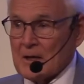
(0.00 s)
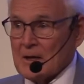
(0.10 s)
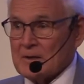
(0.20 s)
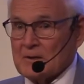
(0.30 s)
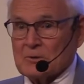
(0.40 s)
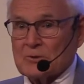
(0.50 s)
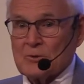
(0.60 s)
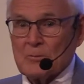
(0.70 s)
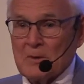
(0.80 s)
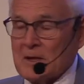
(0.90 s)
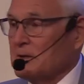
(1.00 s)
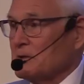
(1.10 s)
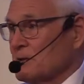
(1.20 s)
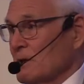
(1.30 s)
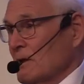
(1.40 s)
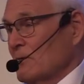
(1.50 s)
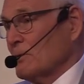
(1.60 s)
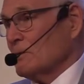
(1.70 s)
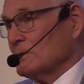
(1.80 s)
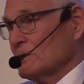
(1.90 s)
And it was tremendous
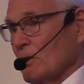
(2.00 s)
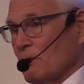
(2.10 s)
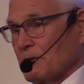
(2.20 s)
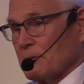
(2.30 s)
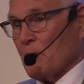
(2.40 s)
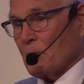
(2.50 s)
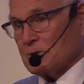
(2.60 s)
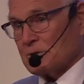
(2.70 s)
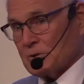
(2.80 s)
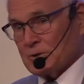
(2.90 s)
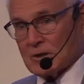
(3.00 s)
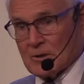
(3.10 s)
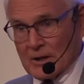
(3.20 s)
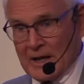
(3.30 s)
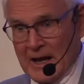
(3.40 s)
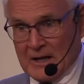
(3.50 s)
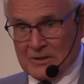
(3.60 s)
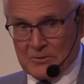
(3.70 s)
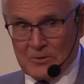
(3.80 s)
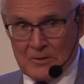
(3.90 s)
for solving post-surgical
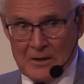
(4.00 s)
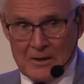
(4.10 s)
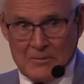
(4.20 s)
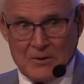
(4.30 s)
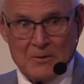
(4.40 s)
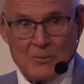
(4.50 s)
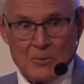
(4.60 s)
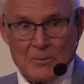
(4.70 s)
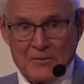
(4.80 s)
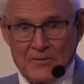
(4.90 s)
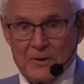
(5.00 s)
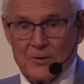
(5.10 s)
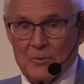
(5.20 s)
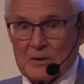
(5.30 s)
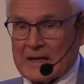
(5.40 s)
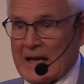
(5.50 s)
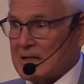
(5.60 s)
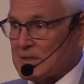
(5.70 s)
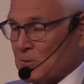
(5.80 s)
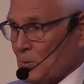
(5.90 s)
gas, or the abdomen would be filled with
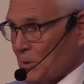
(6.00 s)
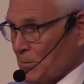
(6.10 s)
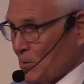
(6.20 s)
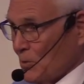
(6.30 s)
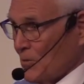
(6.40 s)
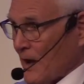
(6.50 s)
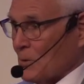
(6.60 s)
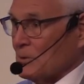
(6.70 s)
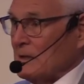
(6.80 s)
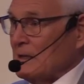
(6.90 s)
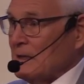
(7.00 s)
gas and it wouldn't move out.